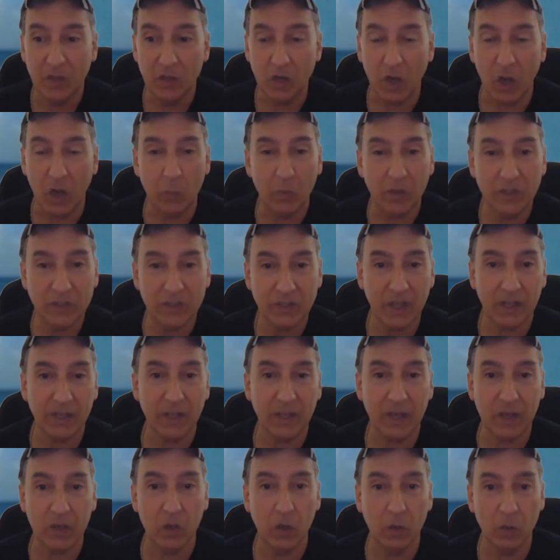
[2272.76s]
want to see how
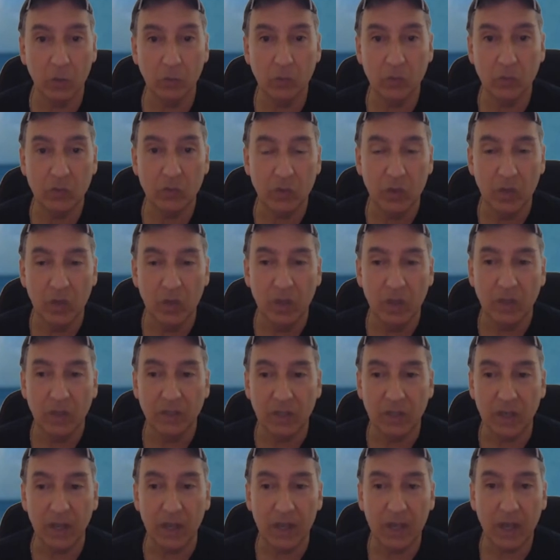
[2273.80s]
that goes.
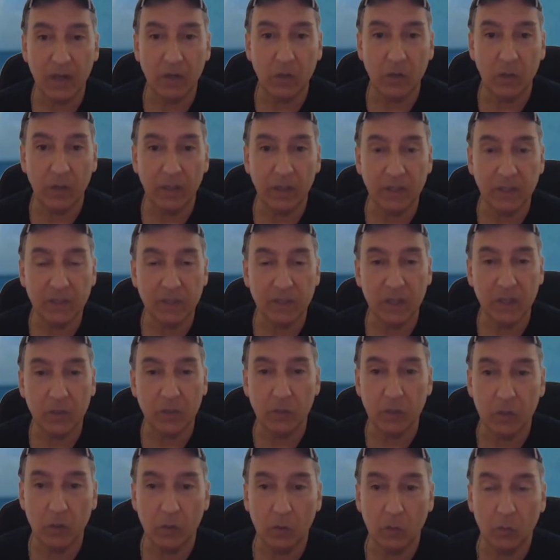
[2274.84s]
Today, I know, like I said,
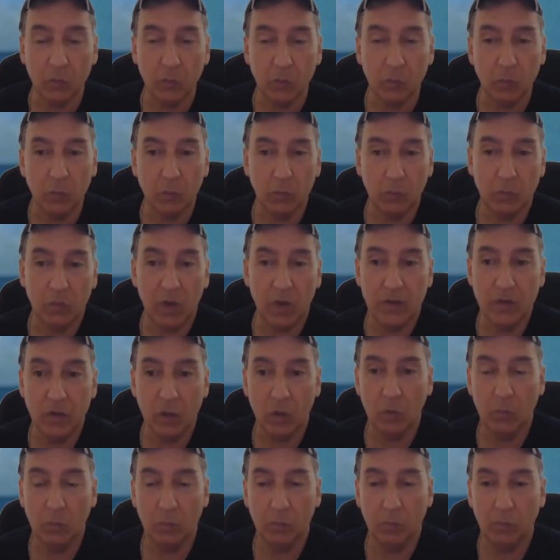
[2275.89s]
I
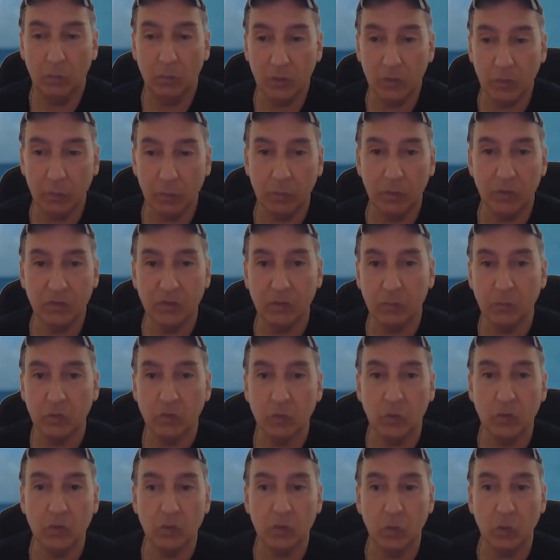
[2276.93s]
know what the president was
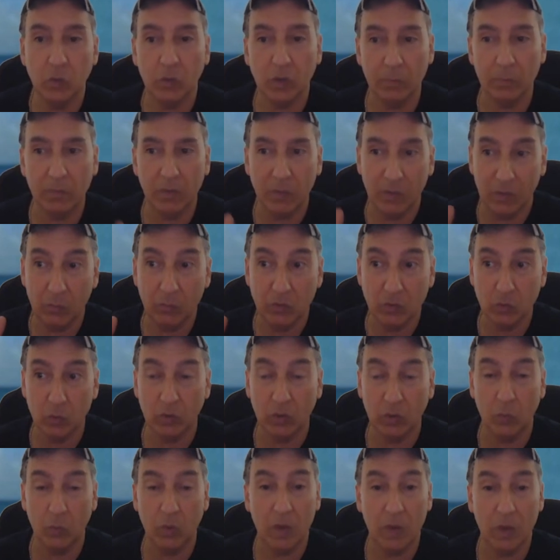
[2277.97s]
always talking. Well, I was
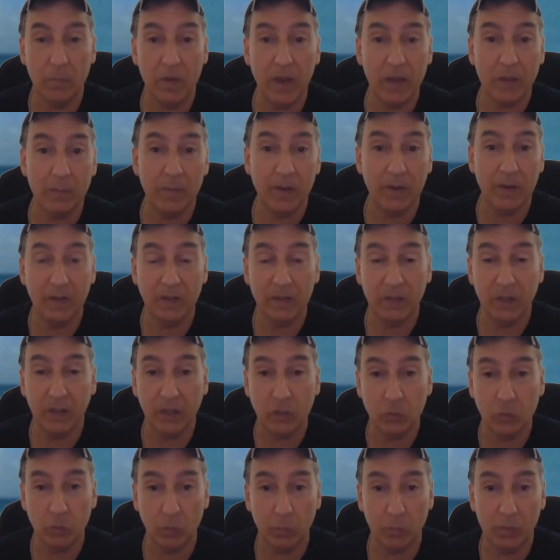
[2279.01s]
talking a while back about
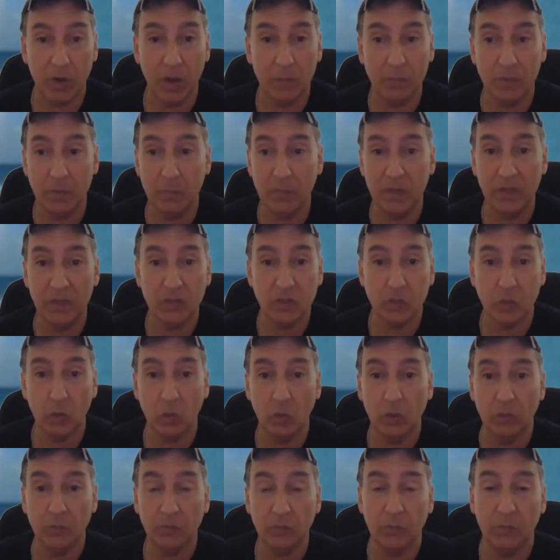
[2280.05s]
intellectual property being
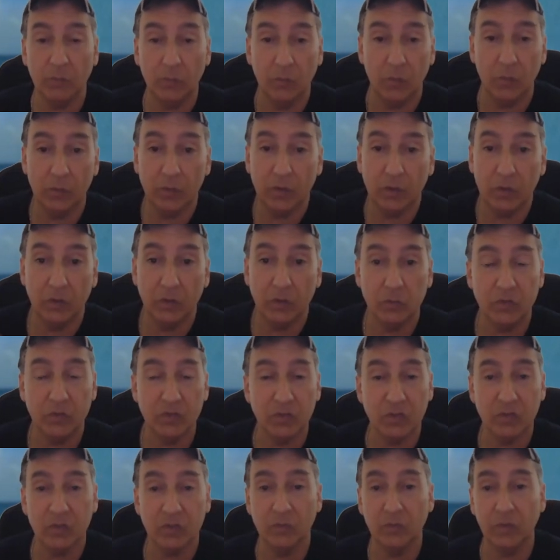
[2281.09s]
stolen from foreign countries
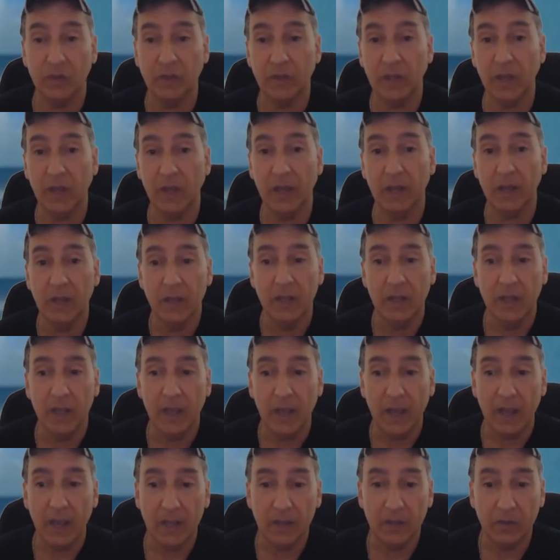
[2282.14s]
and stuff like that,
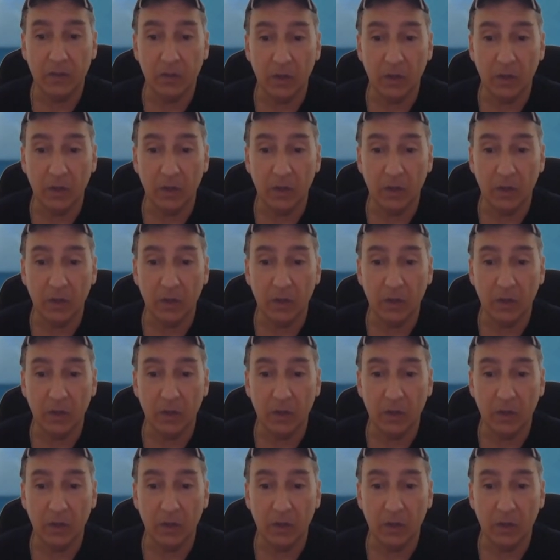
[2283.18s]
and